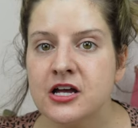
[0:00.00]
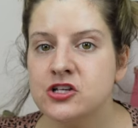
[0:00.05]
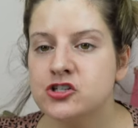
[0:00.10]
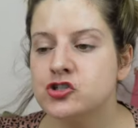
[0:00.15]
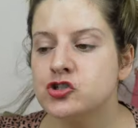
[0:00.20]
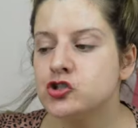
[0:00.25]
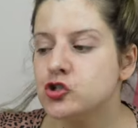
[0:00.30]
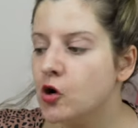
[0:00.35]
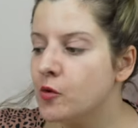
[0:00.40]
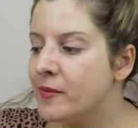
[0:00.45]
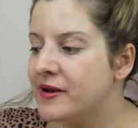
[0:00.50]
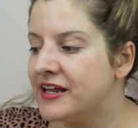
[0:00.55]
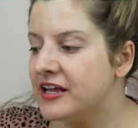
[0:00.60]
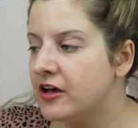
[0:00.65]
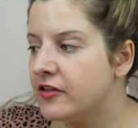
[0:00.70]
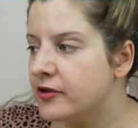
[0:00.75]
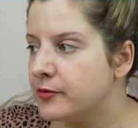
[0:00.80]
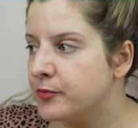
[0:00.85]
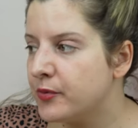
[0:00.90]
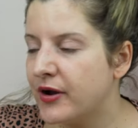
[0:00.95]
so many
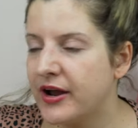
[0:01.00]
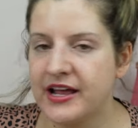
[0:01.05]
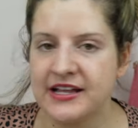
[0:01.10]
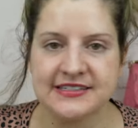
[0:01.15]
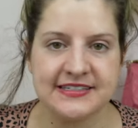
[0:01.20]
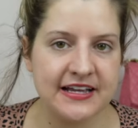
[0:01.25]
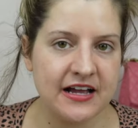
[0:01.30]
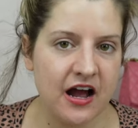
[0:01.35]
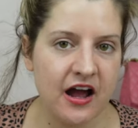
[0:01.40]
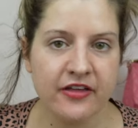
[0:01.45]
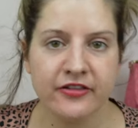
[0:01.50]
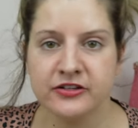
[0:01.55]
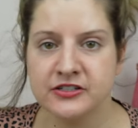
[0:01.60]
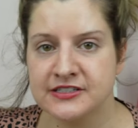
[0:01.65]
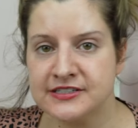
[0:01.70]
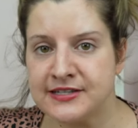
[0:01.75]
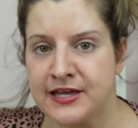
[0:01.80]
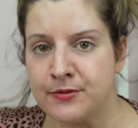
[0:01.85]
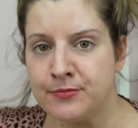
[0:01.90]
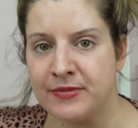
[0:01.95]
other brands, like either
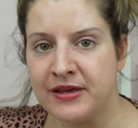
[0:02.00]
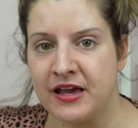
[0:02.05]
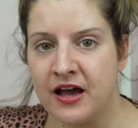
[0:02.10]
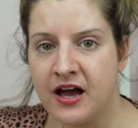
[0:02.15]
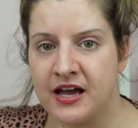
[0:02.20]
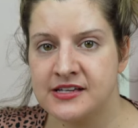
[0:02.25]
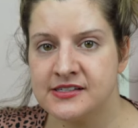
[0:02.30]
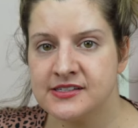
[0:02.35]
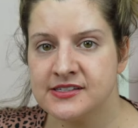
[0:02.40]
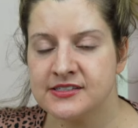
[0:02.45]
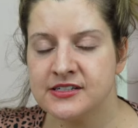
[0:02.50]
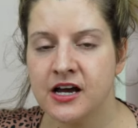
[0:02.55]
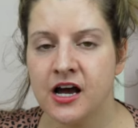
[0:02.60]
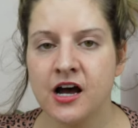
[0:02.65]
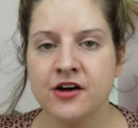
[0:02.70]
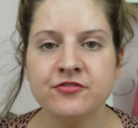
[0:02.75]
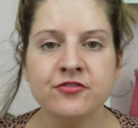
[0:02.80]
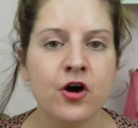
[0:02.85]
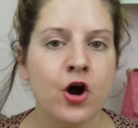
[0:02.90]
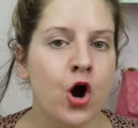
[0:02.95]
Send Me Eye
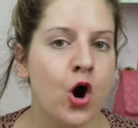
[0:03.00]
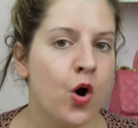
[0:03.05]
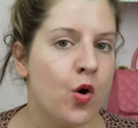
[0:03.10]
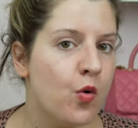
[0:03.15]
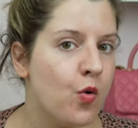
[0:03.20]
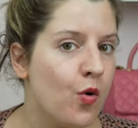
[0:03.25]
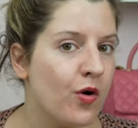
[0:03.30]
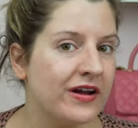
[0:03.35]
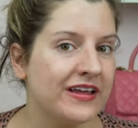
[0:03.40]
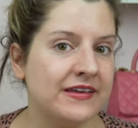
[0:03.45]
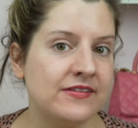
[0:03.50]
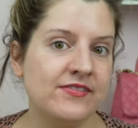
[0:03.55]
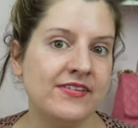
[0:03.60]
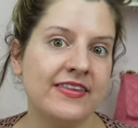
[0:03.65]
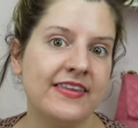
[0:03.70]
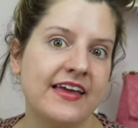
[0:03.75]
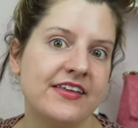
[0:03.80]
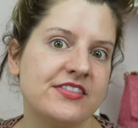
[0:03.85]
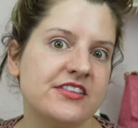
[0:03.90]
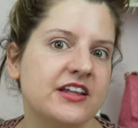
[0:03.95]
stuff or
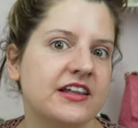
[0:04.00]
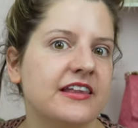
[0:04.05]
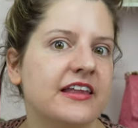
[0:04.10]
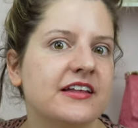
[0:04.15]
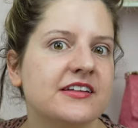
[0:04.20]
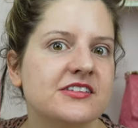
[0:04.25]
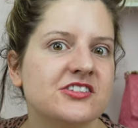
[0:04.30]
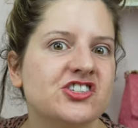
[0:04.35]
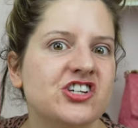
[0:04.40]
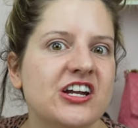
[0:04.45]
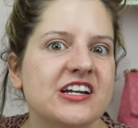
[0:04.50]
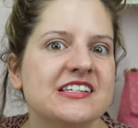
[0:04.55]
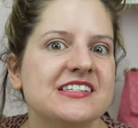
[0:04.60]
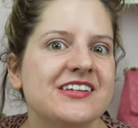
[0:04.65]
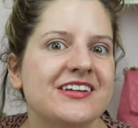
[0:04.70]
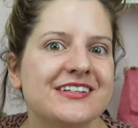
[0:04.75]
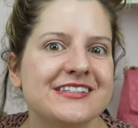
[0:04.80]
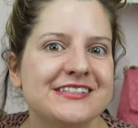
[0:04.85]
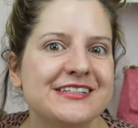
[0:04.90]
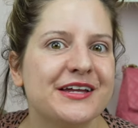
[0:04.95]
even like the
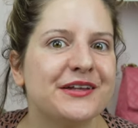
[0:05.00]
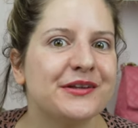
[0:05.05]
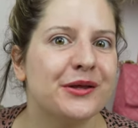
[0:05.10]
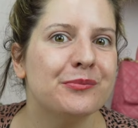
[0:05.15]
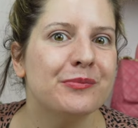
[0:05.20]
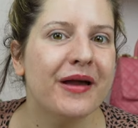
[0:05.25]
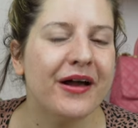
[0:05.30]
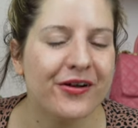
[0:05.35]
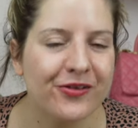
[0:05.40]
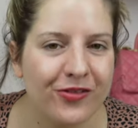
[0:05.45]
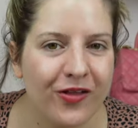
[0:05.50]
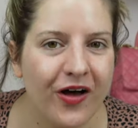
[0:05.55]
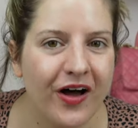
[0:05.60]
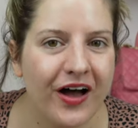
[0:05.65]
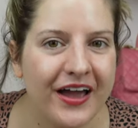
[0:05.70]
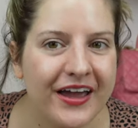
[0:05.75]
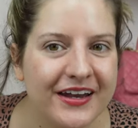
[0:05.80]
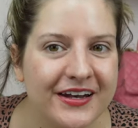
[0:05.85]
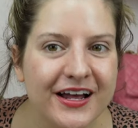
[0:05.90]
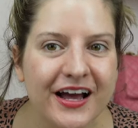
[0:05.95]
Genaissance de la Mer
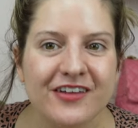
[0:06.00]
line.